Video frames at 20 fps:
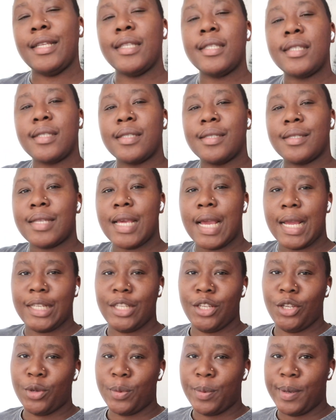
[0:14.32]
is
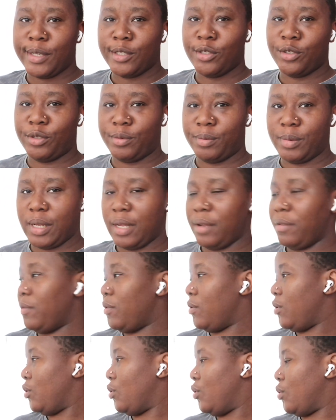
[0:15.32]
tidy your bedroom day
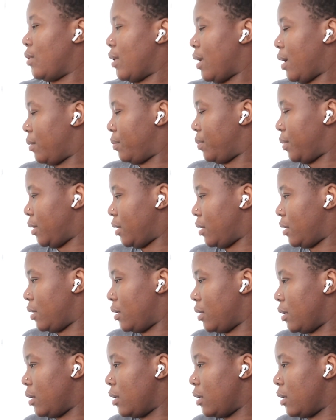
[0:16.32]
for you, Abby.